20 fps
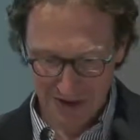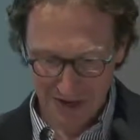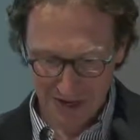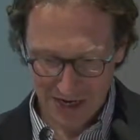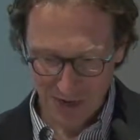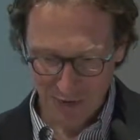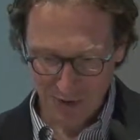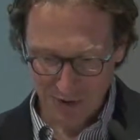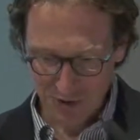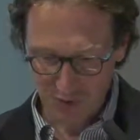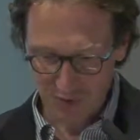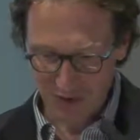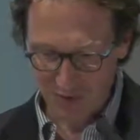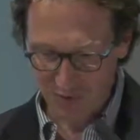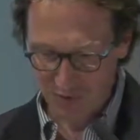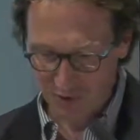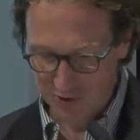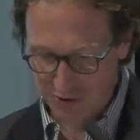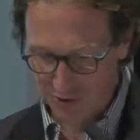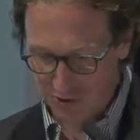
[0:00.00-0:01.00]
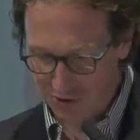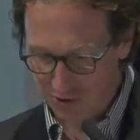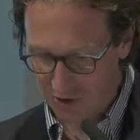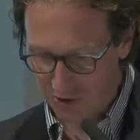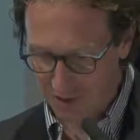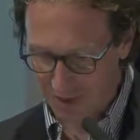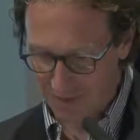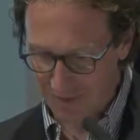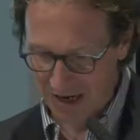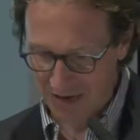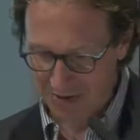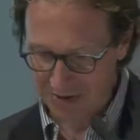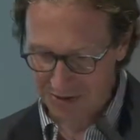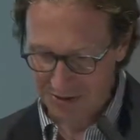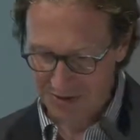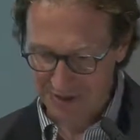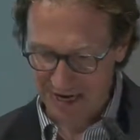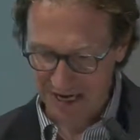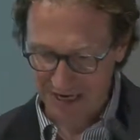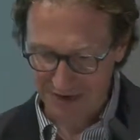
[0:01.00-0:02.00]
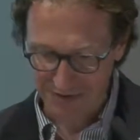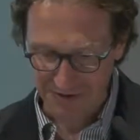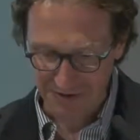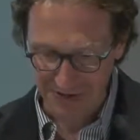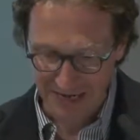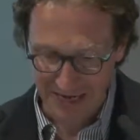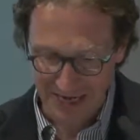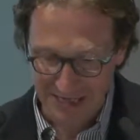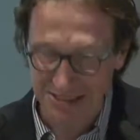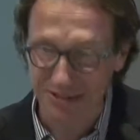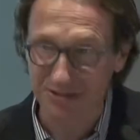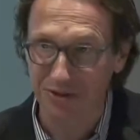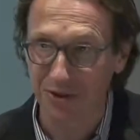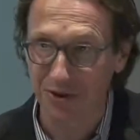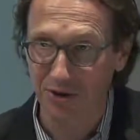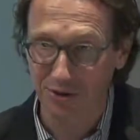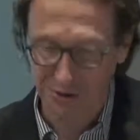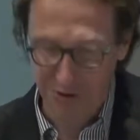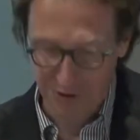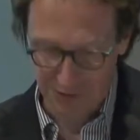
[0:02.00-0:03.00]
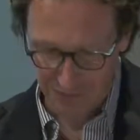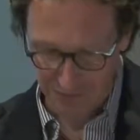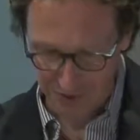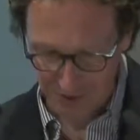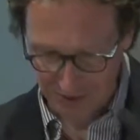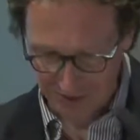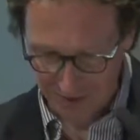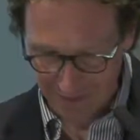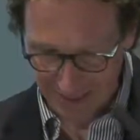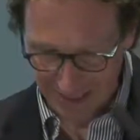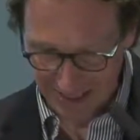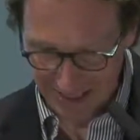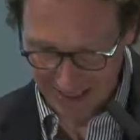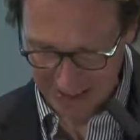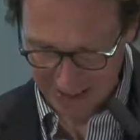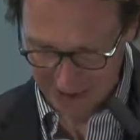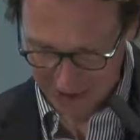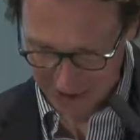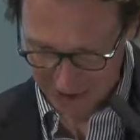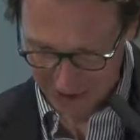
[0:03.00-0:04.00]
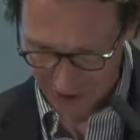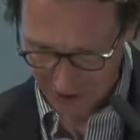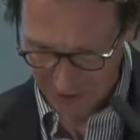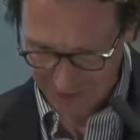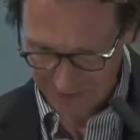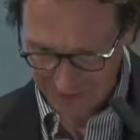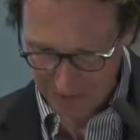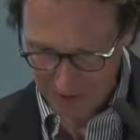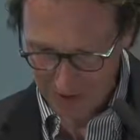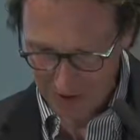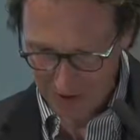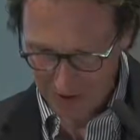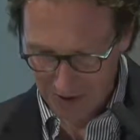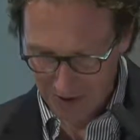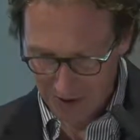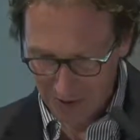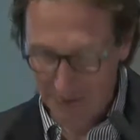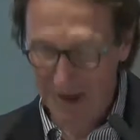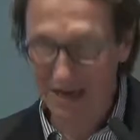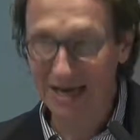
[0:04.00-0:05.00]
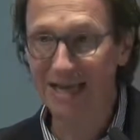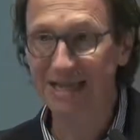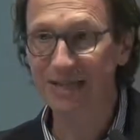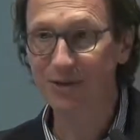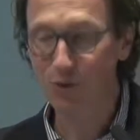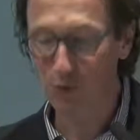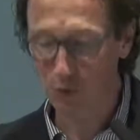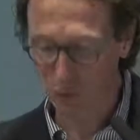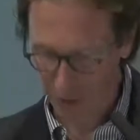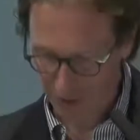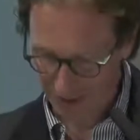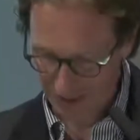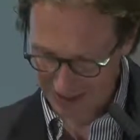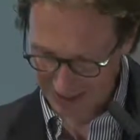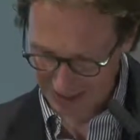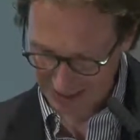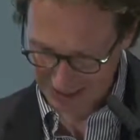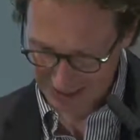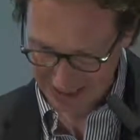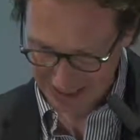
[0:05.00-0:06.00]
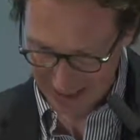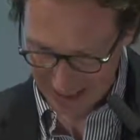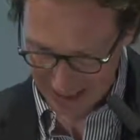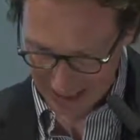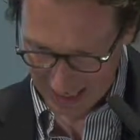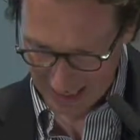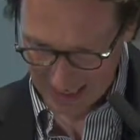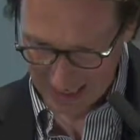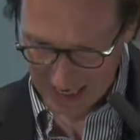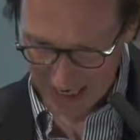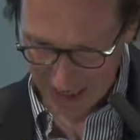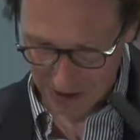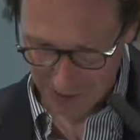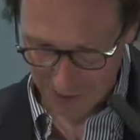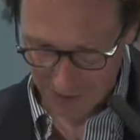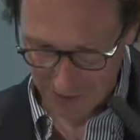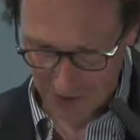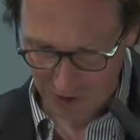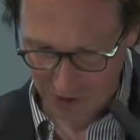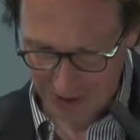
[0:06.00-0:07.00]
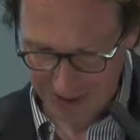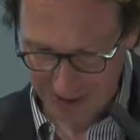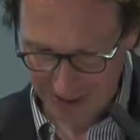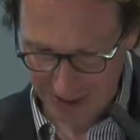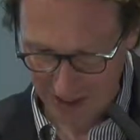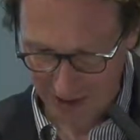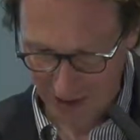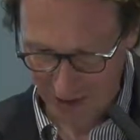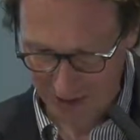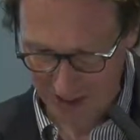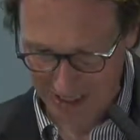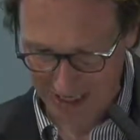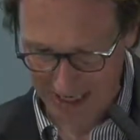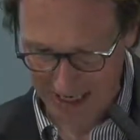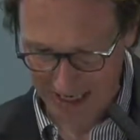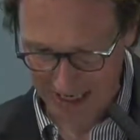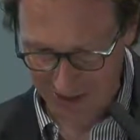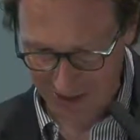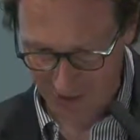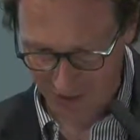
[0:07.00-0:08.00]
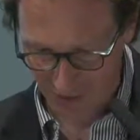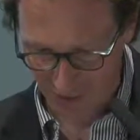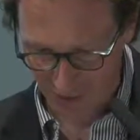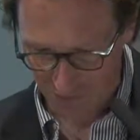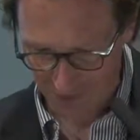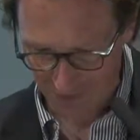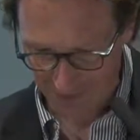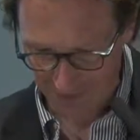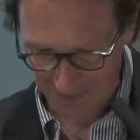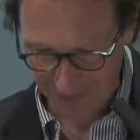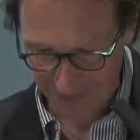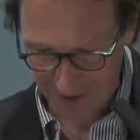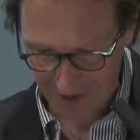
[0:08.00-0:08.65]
Now, what do I want to talk about tonight for the next 30 or 40 minutes or so? Mainly two things, and they are, of course, closely interwoven.